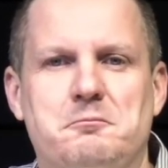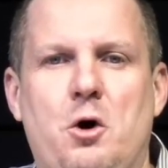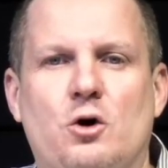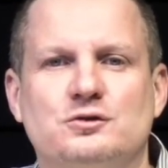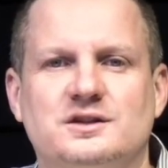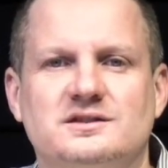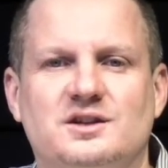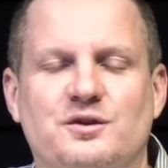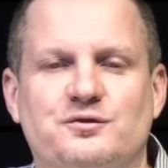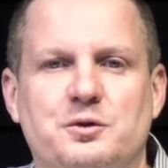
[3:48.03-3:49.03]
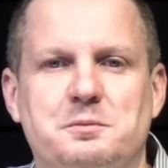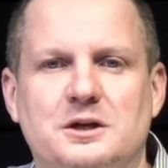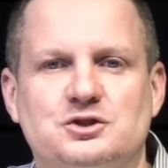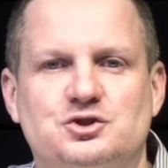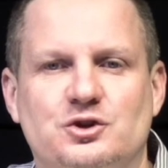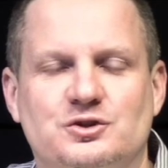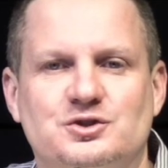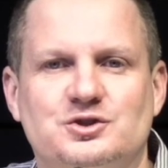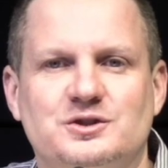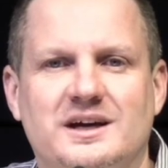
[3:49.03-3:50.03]
Paul says to the Philippian
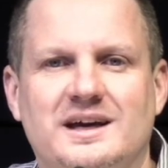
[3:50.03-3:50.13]
church,